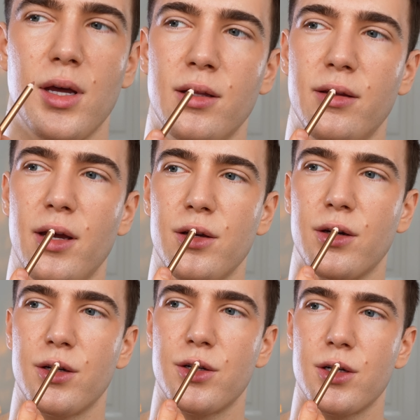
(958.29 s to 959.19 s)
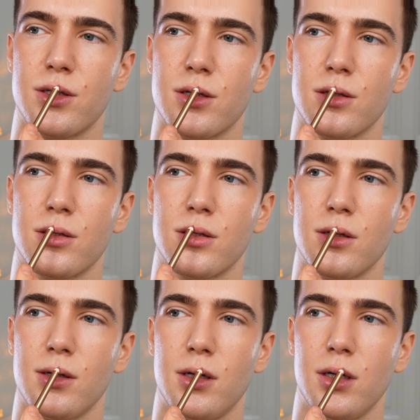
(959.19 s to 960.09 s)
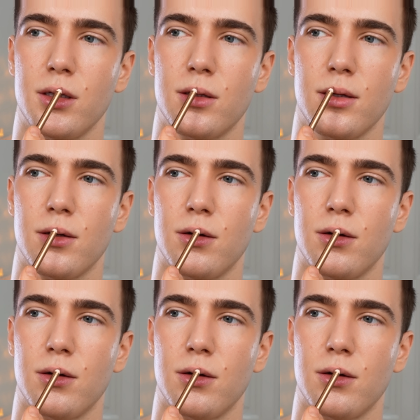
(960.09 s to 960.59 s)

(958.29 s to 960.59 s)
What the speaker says: And then you can just slightly